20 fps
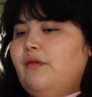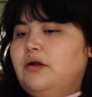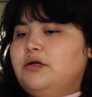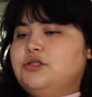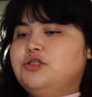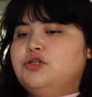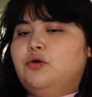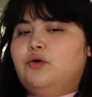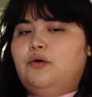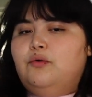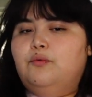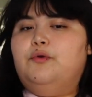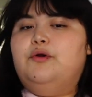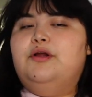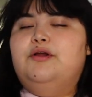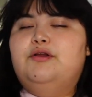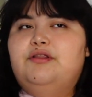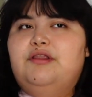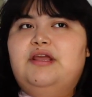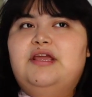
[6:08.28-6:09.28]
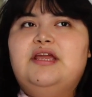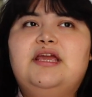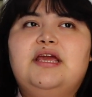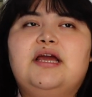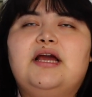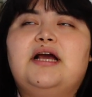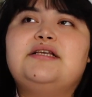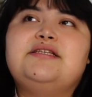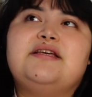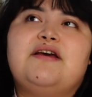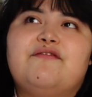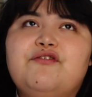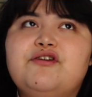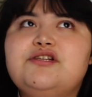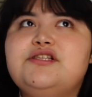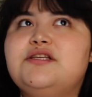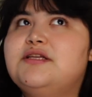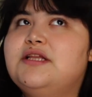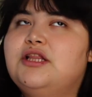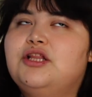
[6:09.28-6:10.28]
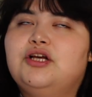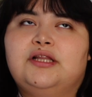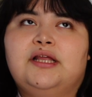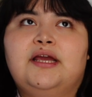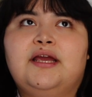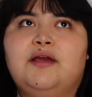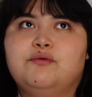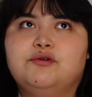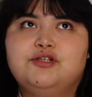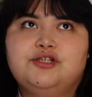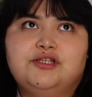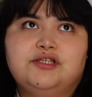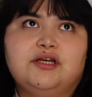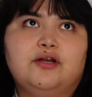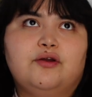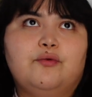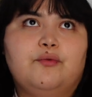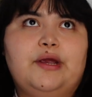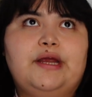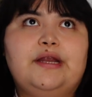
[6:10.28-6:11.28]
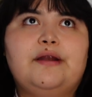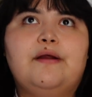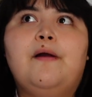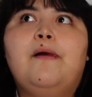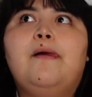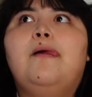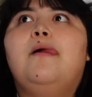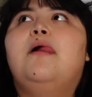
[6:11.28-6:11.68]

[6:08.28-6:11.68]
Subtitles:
So we're thinking, because at first it looked like it was just gonna rain,